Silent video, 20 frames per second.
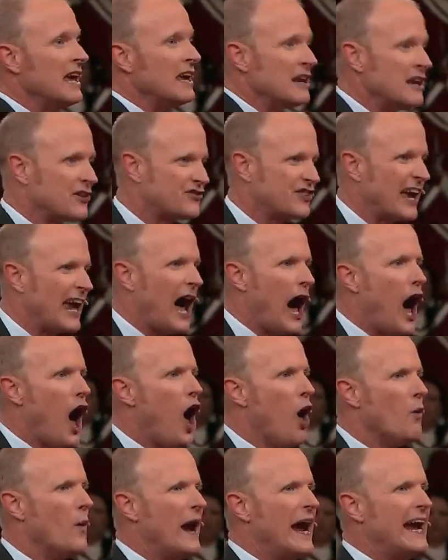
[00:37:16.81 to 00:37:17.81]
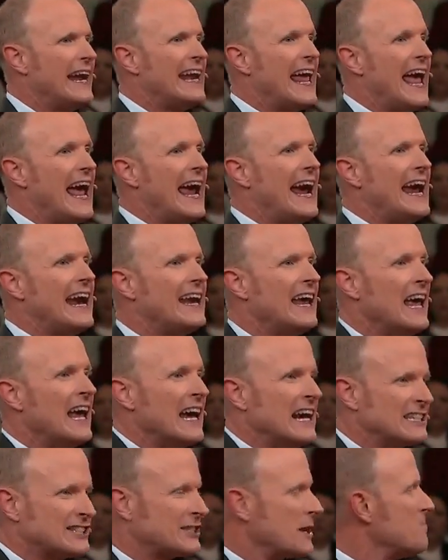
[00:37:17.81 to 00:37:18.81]
You see, all we need
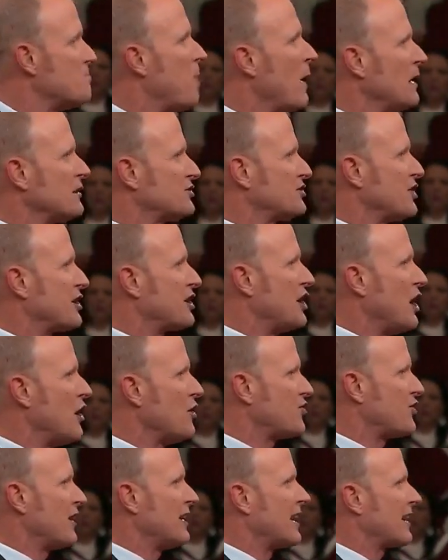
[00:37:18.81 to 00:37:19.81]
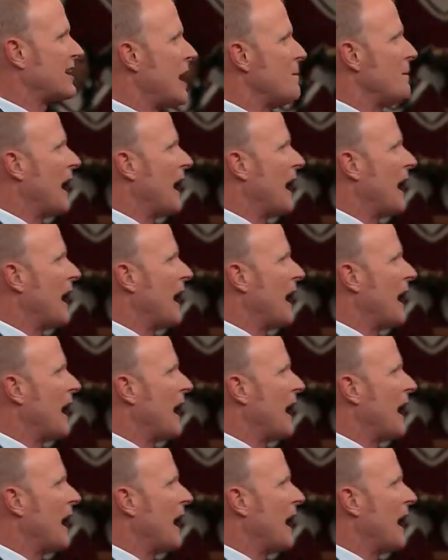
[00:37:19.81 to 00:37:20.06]
is some persecution to come